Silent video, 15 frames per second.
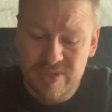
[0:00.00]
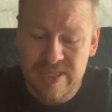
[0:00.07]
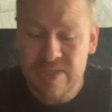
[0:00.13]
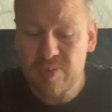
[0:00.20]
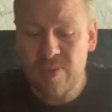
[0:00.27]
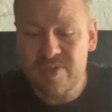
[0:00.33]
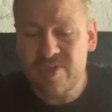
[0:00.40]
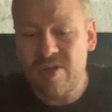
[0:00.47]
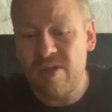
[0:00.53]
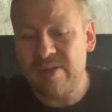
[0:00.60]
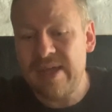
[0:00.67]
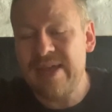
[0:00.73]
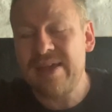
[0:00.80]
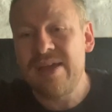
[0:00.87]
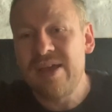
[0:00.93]
This one's got,
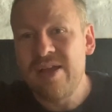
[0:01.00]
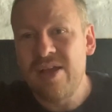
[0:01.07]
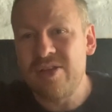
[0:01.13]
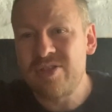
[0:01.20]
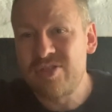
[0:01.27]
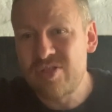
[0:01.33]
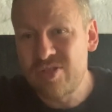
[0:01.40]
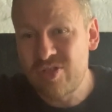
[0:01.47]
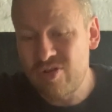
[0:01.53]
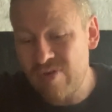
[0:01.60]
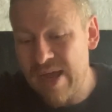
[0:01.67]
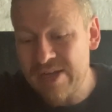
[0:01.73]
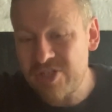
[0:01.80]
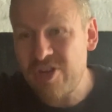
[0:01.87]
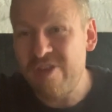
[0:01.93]
like, a
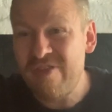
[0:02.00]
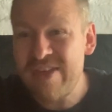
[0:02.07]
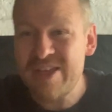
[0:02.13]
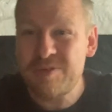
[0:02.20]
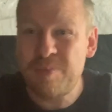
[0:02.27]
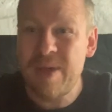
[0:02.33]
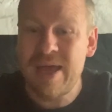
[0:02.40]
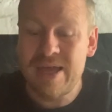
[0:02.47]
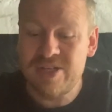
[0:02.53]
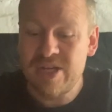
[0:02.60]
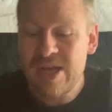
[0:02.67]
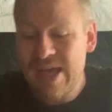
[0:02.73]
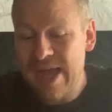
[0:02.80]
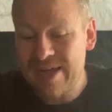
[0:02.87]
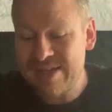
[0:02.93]
scratch on this page.
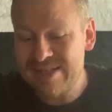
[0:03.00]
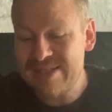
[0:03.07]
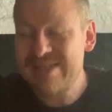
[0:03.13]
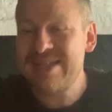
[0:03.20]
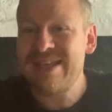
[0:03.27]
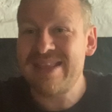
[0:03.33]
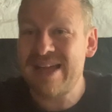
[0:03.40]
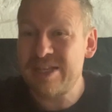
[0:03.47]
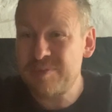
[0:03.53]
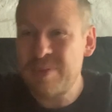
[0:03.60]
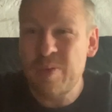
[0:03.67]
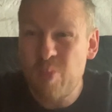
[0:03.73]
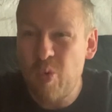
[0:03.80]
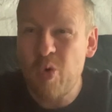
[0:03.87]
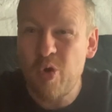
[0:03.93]
I can see that's
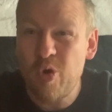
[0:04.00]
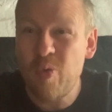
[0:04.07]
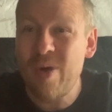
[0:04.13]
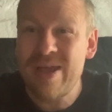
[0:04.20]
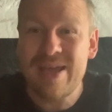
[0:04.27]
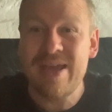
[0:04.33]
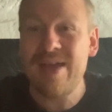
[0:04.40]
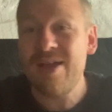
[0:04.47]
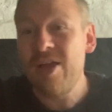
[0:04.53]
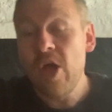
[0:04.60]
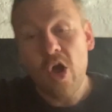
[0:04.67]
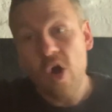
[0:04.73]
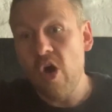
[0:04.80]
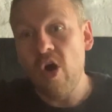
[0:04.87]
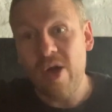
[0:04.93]
been worn away here.
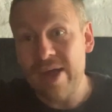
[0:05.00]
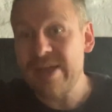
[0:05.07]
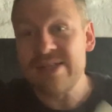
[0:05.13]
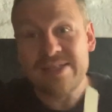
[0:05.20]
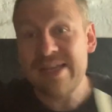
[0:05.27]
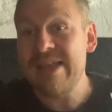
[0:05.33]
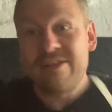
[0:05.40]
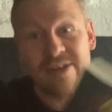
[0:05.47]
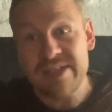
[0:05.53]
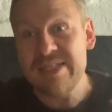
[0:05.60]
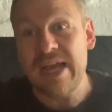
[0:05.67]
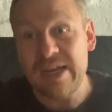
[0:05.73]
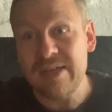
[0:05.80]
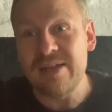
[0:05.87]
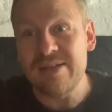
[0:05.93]
Or I can say they're
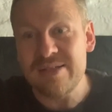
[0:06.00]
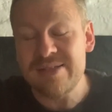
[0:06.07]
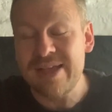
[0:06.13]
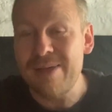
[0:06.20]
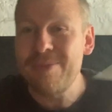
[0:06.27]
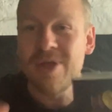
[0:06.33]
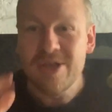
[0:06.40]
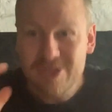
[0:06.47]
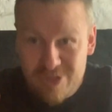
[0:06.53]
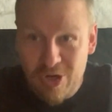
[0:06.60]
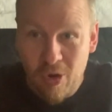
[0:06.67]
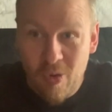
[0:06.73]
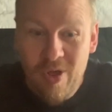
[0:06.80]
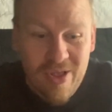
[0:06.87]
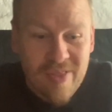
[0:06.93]
exactly the same.
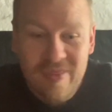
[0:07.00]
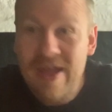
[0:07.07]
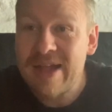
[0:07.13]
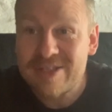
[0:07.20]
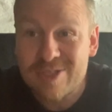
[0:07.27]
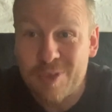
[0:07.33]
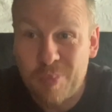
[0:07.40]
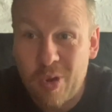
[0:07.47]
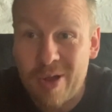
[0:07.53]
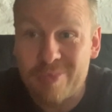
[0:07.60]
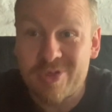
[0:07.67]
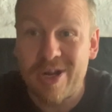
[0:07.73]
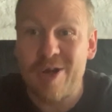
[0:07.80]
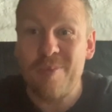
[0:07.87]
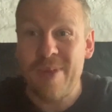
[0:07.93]
So that's the point I'm
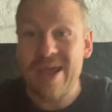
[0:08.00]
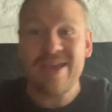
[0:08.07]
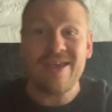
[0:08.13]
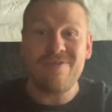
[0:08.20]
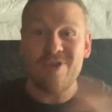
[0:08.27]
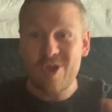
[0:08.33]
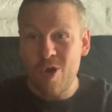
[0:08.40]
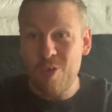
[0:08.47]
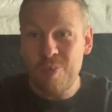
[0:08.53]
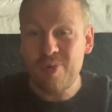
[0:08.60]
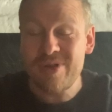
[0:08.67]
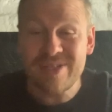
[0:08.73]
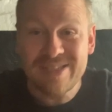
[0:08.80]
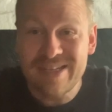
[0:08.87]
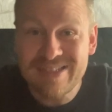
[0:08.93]
trying to make. If you go
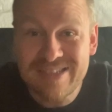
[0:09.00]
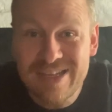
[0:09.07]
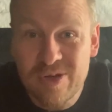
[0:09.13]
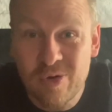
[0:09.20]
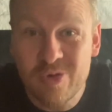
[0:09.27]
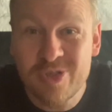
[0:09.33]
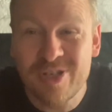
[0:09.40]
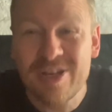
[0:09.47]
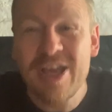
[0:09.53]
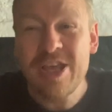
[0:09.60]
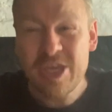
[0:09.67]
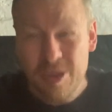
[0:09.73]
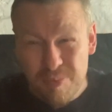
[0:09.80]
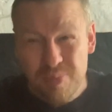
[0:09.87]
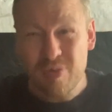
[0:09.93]
pre-1600,
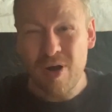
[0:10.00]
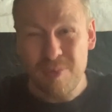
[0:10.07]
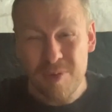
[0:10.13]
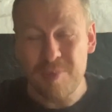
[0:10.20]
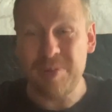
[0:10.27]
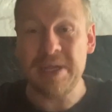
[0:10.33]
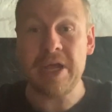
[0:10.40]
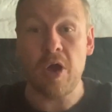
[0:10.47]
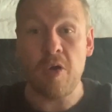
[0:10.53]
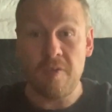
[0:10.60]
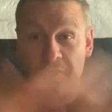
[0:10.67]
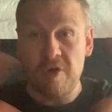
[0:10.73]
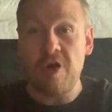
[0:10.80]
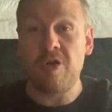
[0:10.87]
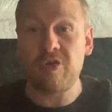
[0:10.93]
you're probably
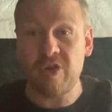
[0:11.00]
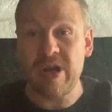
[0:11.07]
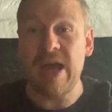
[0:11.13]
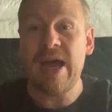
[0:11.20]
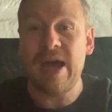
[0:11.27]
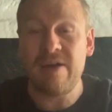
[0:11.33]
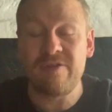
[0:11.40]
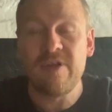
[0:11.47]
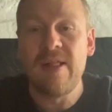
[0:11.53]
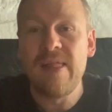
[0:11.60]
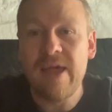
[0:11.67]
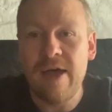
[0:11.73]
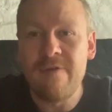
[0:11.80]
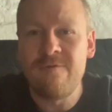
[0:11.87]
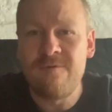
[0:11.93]
overall going to have
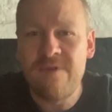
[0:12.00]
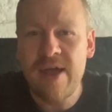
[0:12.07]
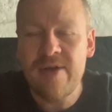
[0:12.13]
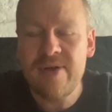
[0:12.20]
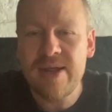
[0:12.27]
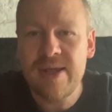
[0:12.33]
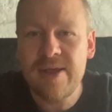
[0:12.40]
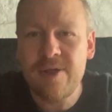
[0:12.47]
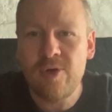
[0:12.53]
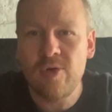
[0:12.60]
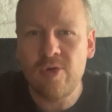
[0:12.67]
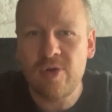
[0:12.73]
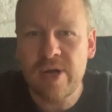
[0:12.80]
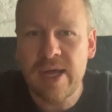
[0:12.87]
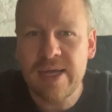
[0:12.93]
a very
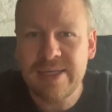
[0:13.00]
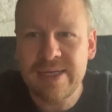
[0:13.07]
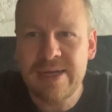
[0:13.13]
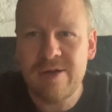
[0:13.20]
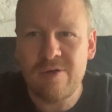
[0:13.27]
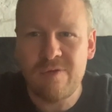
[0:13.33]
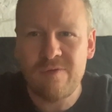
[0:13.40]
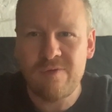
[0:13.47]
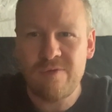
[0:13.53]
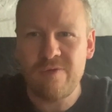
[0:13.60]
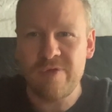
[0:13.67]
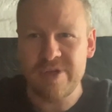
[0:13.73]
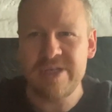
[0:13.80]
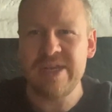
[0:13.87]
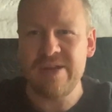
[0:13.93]
good idea of
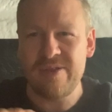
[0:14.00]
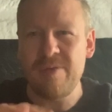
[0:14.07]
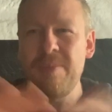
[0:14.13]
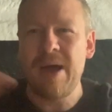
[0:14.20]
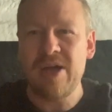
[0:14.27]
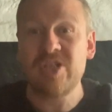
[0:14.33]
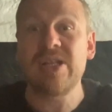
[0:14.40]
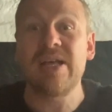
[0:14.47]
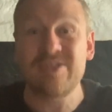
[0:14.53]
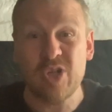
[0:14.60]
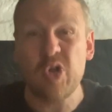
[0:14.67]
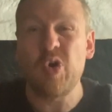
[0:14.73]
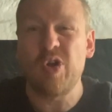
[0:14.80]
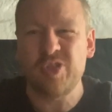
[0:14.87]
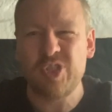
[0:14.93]
the martial arts
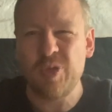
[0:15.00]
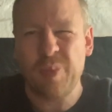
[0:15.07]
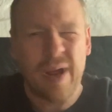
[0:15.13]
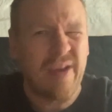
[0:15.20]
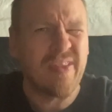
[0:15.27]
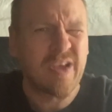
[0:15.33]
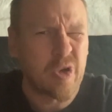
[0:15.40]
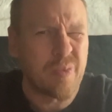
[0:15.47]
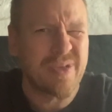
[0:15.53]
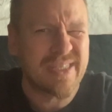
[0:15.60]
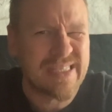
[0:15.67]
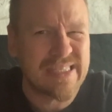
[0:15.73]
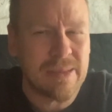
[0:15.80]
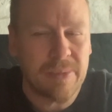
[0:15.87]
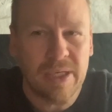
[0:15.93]
across Japan. They're going to be
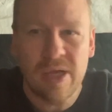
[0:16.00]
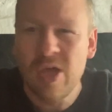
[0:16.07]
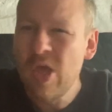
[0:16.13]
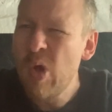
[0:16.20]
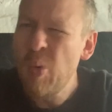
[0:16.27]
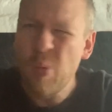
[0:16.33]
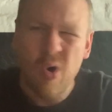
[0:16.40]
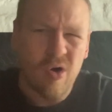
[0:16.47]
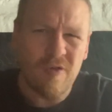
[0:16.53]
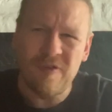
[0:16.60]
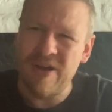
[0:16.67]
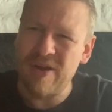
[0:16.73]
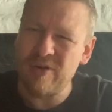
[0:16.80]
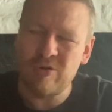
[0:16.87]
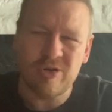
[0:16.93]
similar.
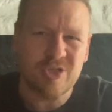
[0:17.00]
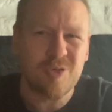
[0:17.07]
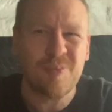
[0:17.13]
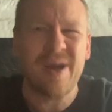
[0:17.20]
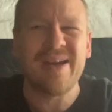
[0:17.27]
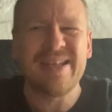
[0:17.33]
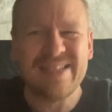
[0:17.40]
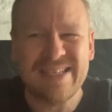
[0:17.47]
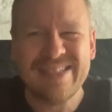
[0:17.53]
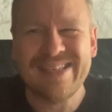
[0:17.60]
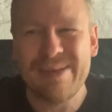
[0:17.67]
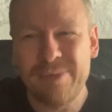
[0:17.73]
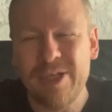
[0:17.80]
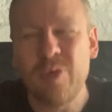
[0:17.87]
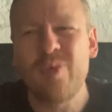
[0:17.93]
Warfare across Japan is
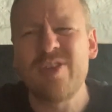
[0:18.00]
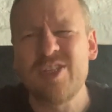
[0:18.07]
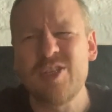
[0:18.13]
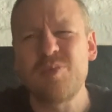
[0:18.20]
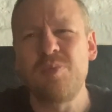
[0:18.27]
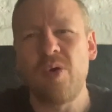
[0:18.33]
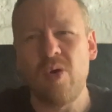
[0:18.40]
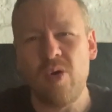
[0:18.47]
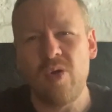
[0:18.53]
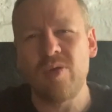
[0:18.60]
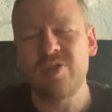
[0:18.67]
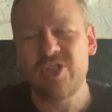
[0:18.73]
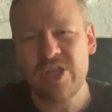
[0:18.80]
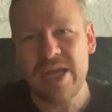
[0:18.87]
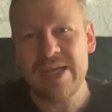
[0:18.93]
similar with small
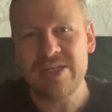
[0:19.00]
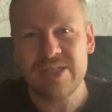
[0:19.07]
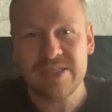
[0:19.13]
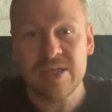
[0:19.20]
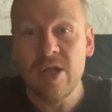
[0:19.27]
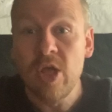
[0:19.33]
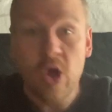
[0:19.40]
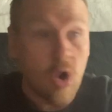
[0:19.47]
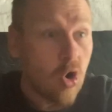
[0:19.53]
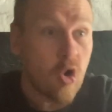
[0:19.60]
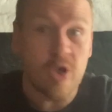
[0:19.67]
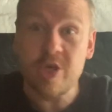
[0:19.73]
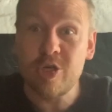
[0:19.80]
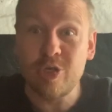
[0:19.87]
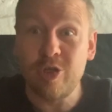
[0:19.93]
changes. Or
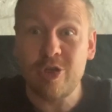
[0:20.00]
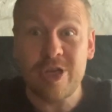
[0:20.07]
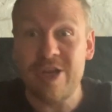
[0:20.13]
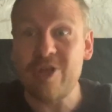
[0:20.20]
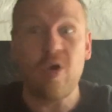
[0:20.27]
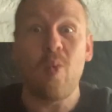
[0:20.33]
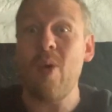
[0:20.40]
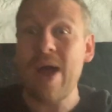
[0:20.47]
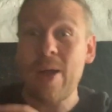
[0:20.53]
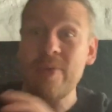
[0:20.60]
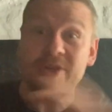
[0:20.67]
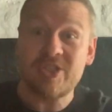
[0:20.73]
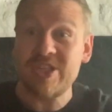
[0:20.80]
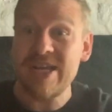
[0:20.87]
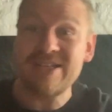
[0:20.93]
you could look at it and go, wow, the
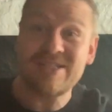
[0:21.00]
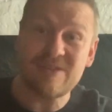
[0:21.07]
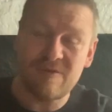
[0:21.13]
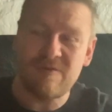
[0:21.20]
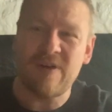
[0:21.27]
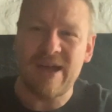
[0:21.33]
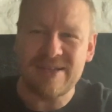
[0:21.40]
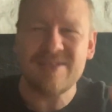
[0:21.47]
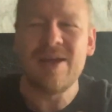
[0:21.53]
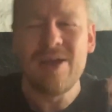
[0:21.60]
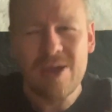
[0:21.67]
changes are vast.